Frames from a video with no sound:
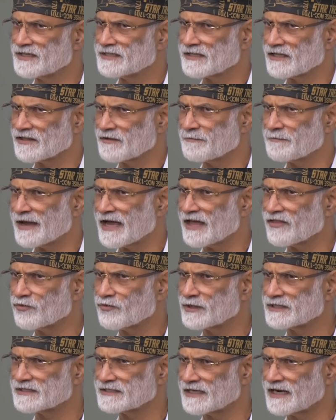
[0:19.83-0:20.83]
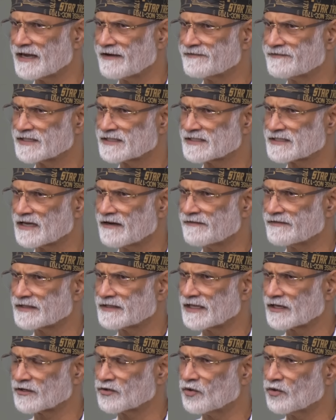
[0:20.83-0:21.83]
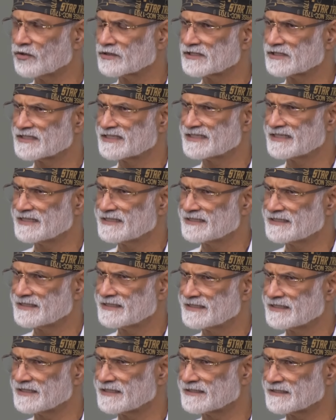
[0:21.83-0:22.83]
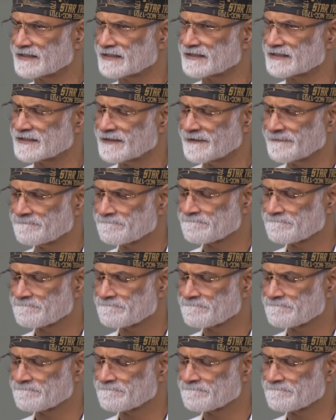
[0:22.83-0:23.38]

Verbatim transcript: these are the pathways that I've discovered that causes these diseases.